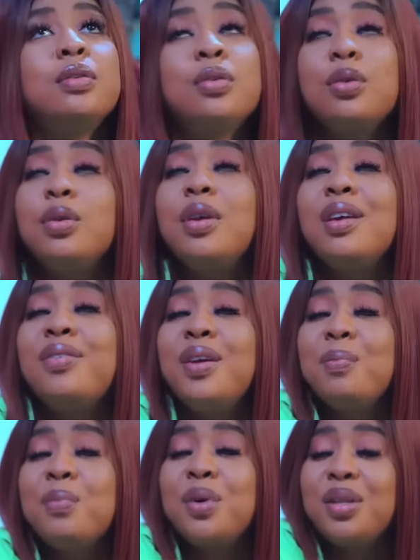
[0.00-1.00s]
So you gave
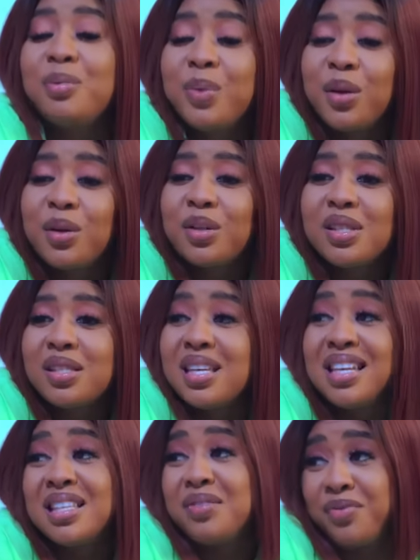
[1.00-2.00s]
him money because
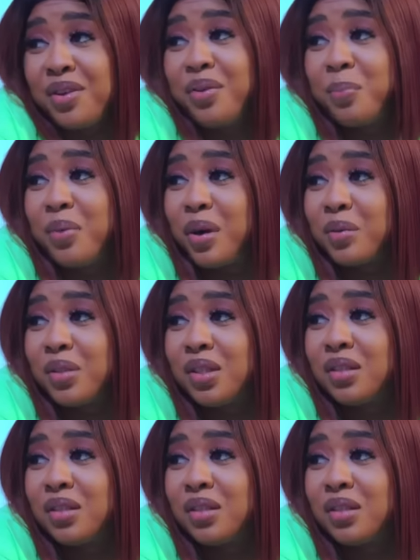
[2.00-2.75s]
he's very proud?